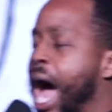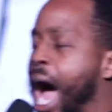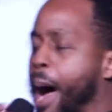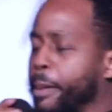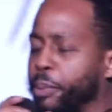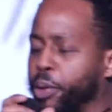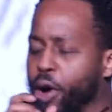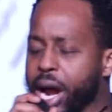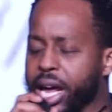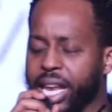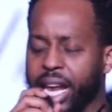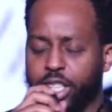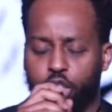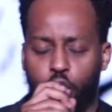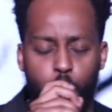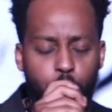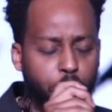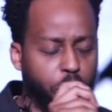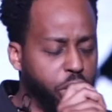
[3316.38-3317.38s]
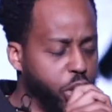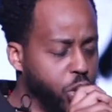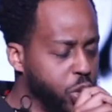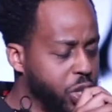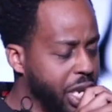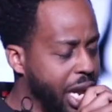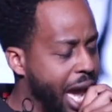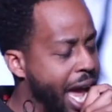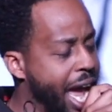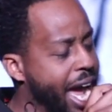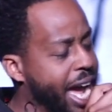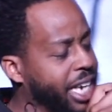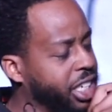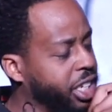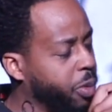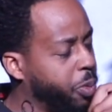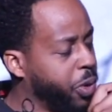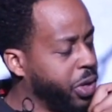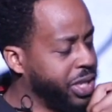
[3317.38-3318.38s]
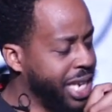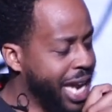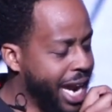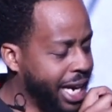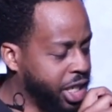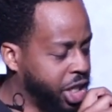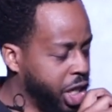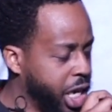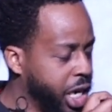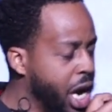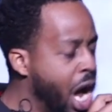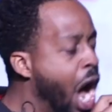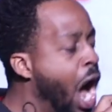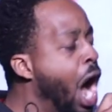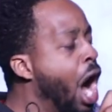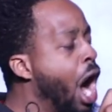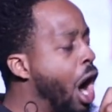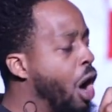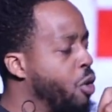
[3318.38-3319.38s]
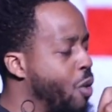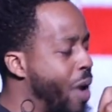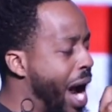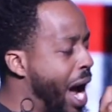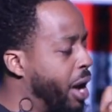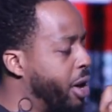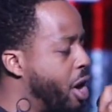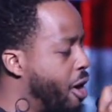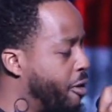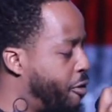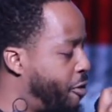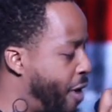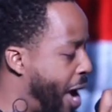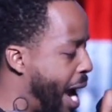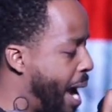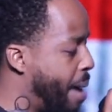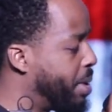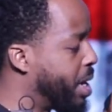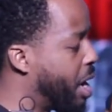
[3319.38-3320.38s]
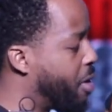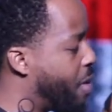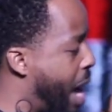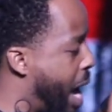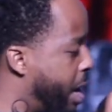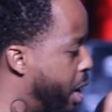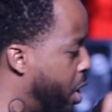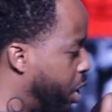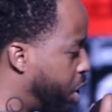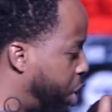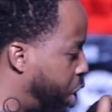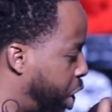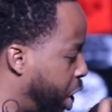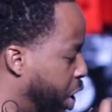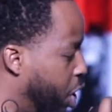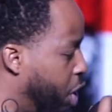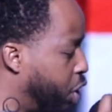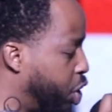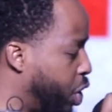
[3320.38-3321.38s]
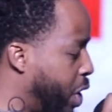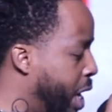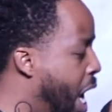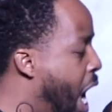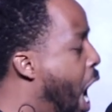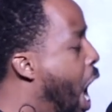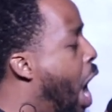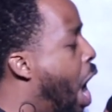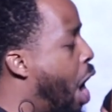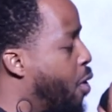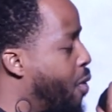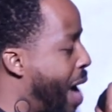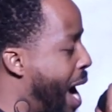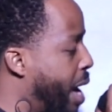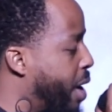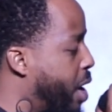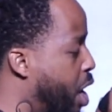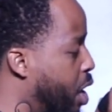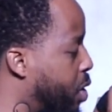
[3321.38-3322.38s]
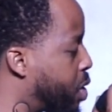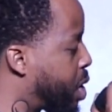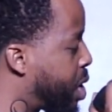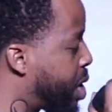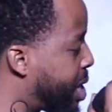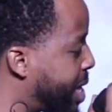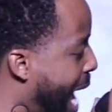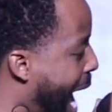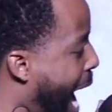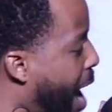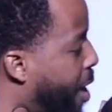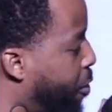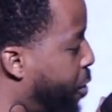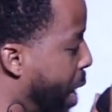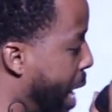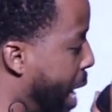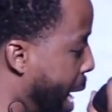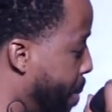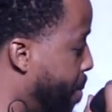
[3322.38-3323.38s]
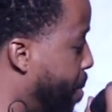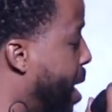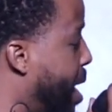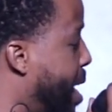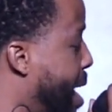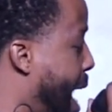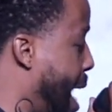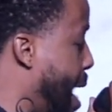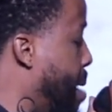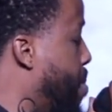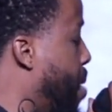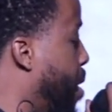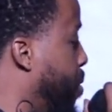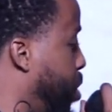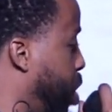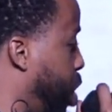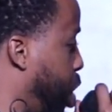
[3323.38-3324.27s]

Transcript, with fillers: I pray that you'll produce a hedge of protection around her family, around her children, around her staff in the name of